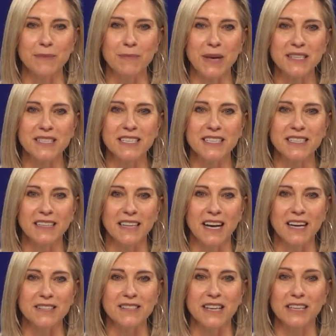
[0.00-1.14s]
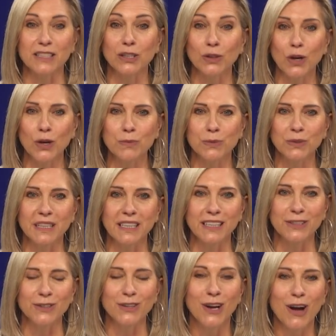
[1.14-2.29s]
the best in class and global
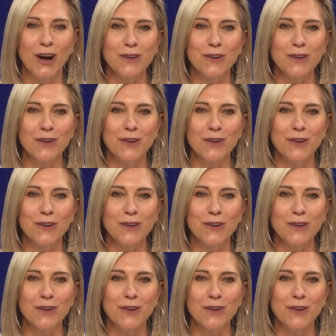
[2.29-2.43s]
leader